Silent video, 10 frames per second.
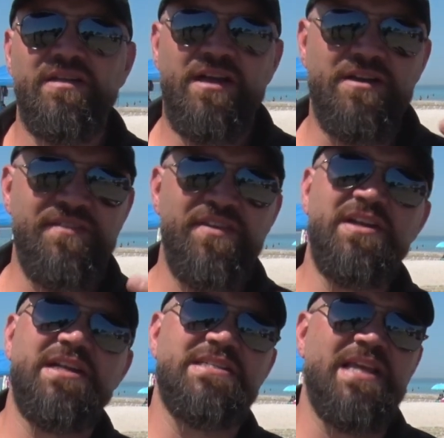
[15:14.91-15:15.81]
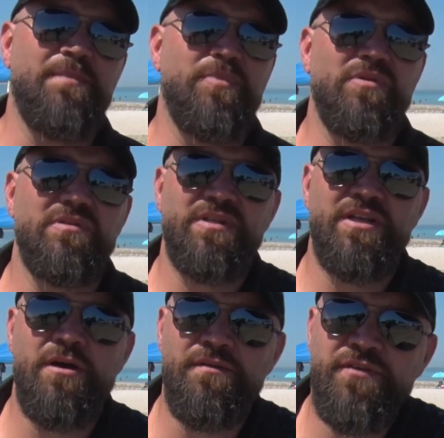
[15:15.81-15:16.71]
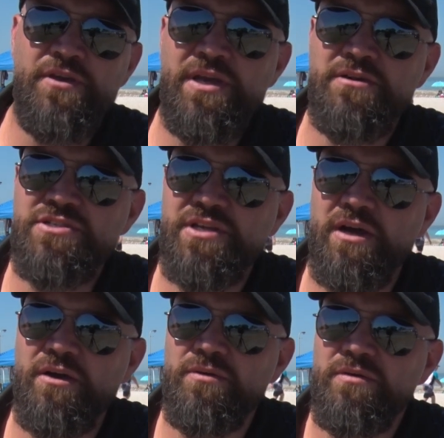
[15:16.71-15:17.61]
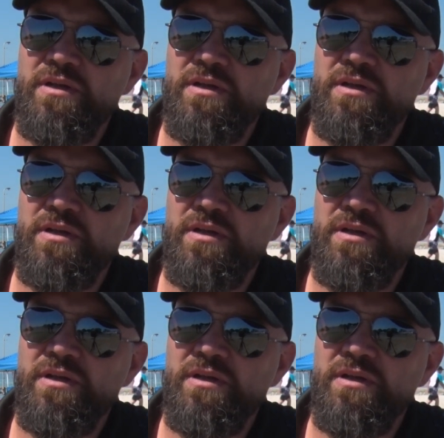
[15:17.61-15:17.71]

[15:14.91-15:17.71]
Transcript: I'll give you an example. You know, a few years ago,